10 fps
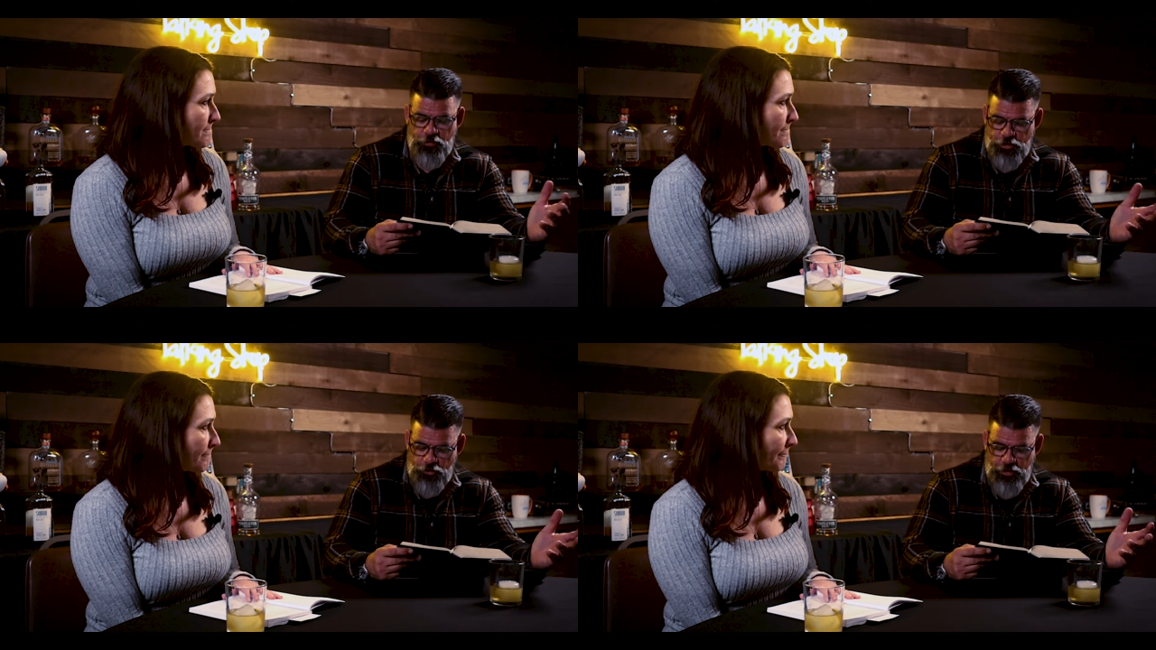
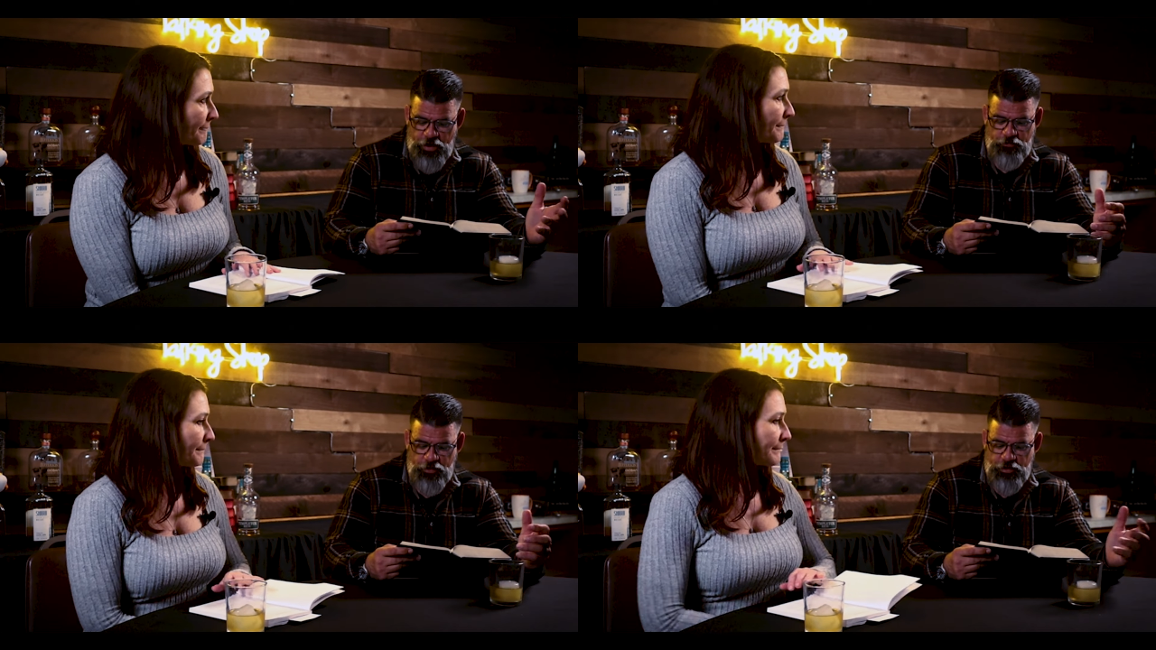Speaker 1: We know
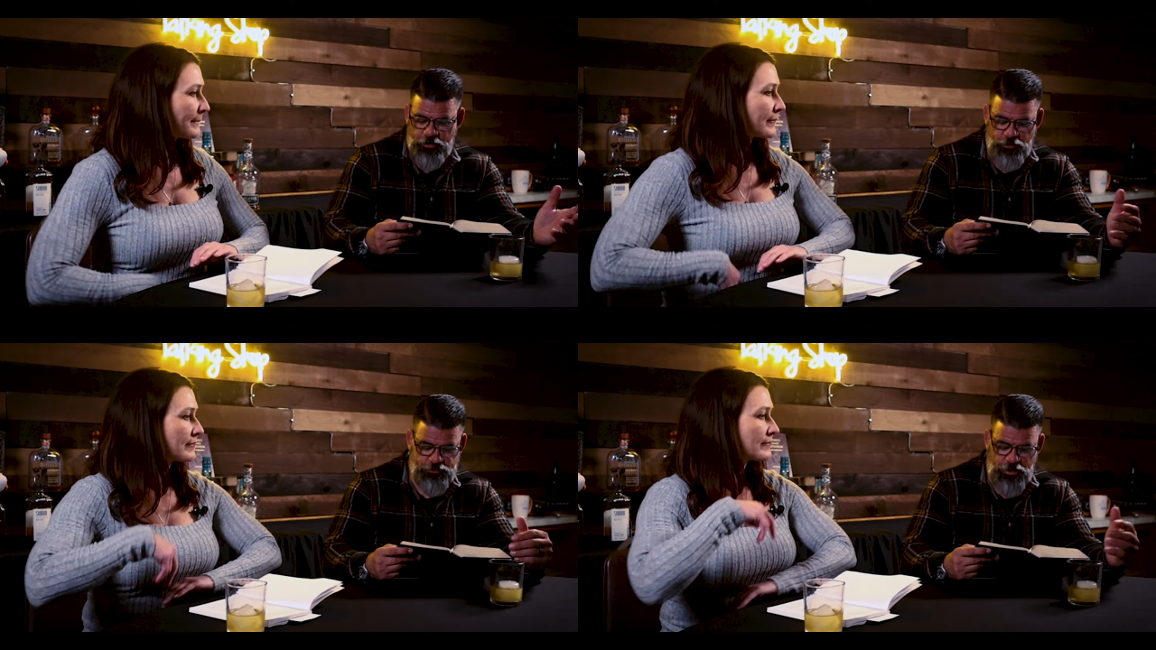that, right?
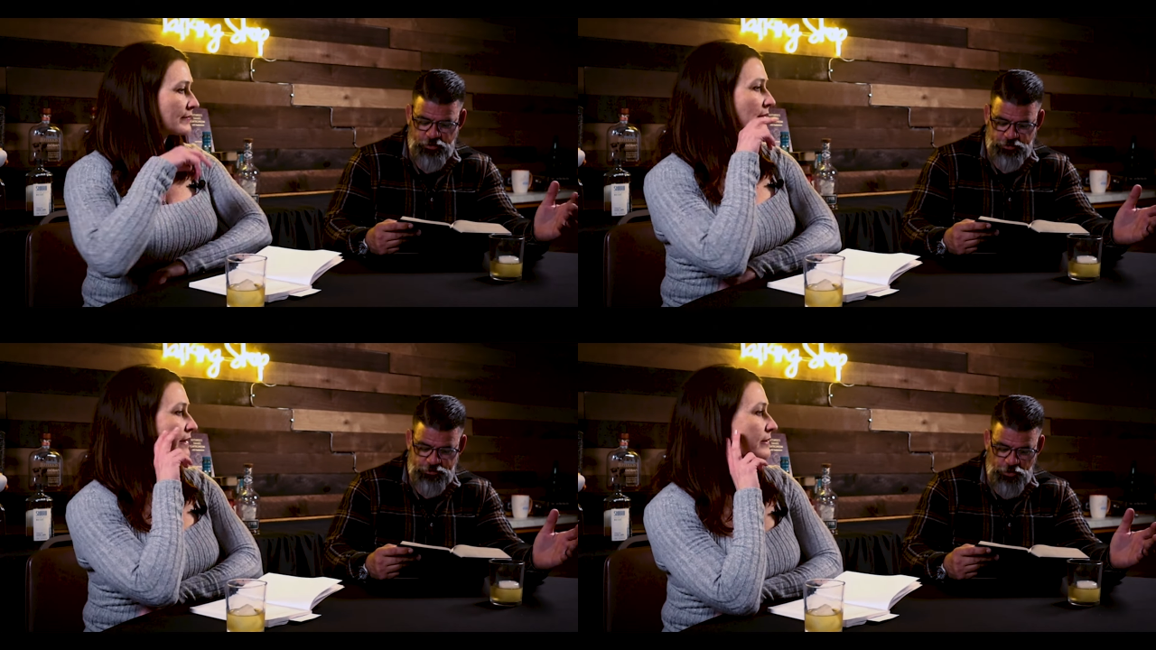He goes
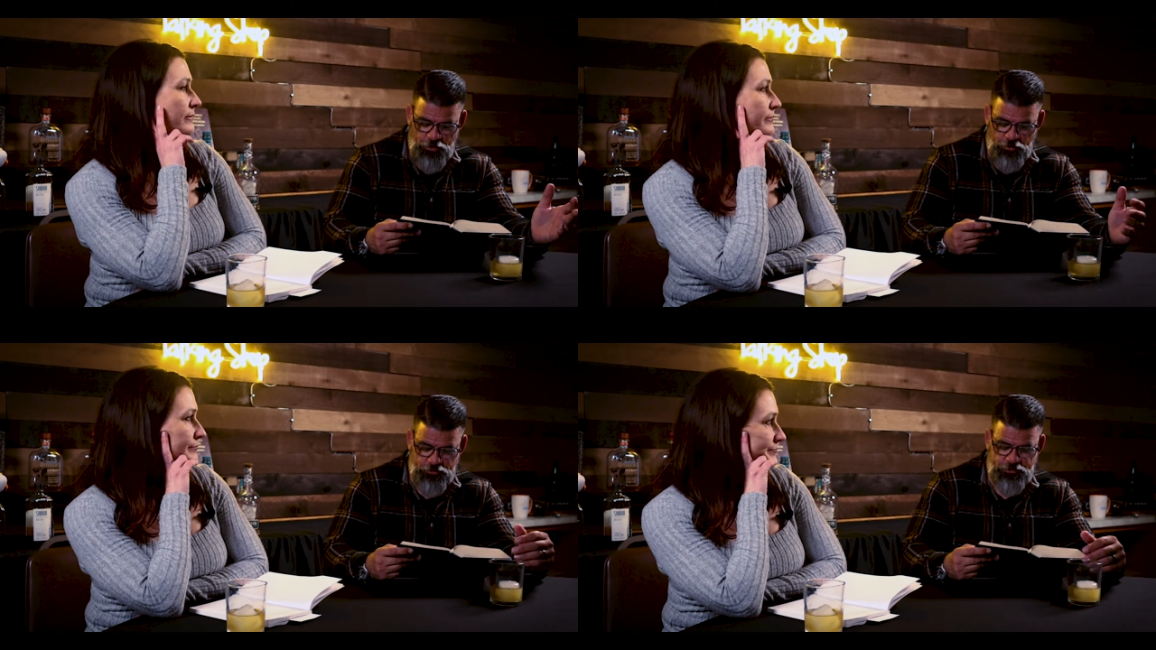out, he
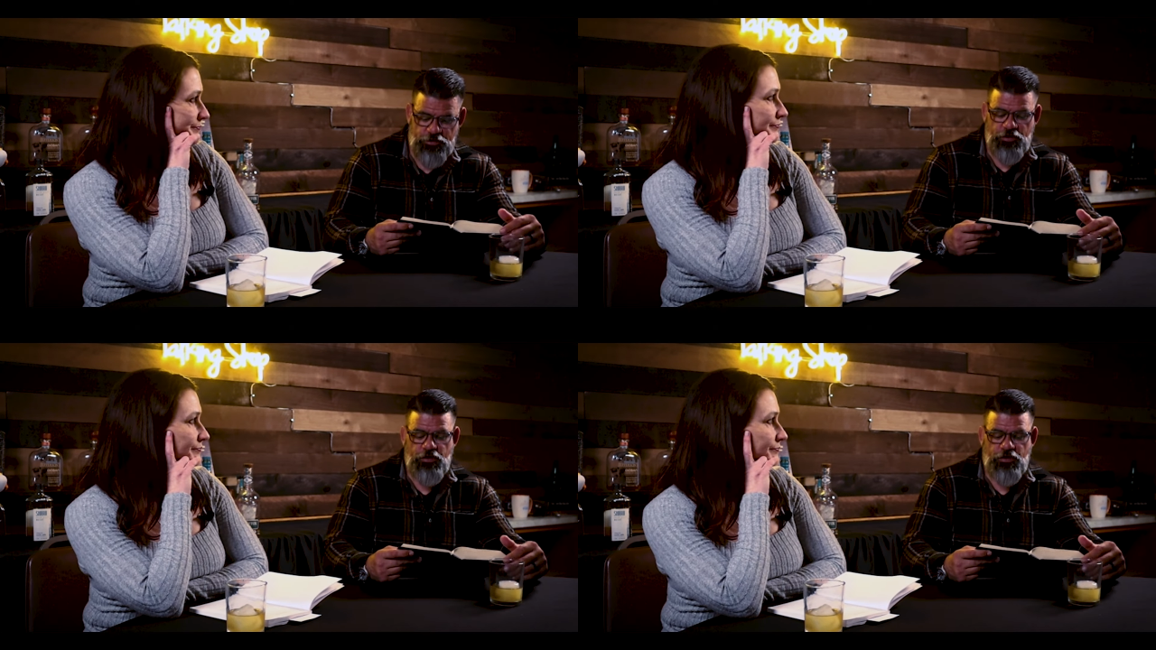sows.